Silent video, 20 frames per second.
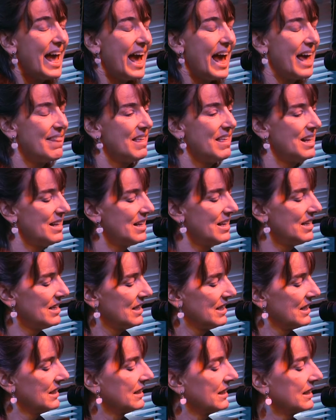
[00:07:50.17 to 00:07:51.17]
And then he
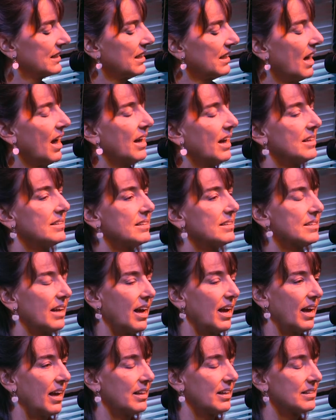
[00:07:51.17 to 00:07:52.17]
slides his
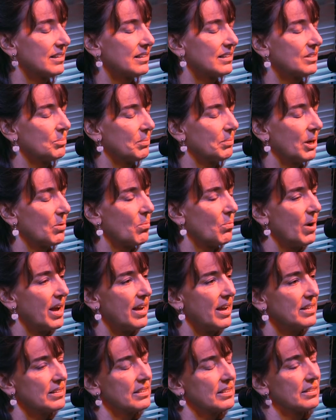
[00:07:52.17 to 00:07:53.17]
hands to my
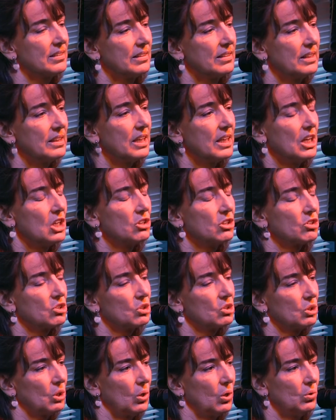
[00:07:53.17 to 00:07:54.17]
waist and he
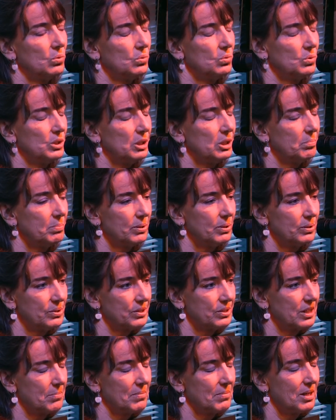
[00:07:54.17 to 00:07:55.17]
slowly
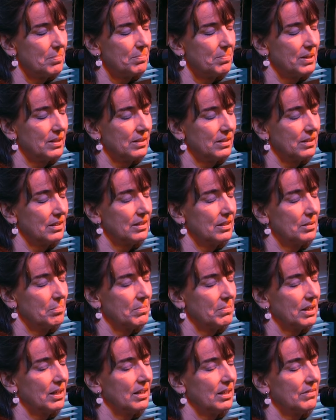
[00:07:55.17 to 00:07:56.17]
pulls them up on the
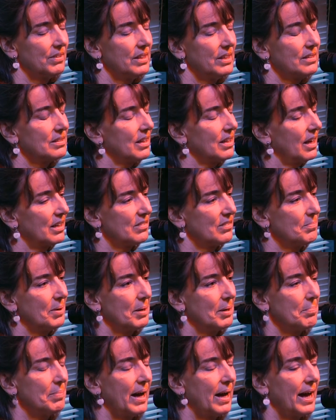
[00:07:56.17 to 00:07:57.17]
middle of each side of
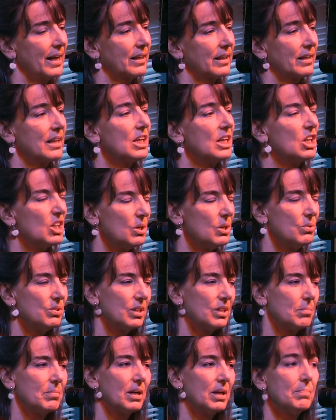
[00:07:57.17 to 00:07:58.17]
my back,
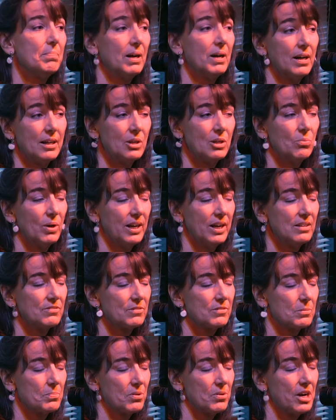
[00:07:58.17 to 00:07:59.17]
using my body weight
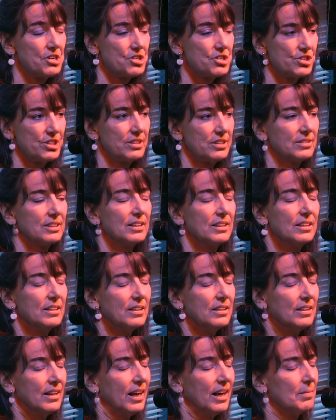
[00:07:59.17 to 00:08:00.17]
for pressure,
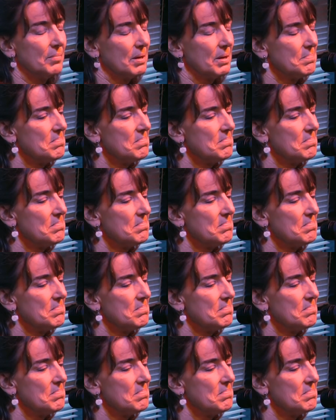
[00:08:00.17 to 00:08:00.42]
and my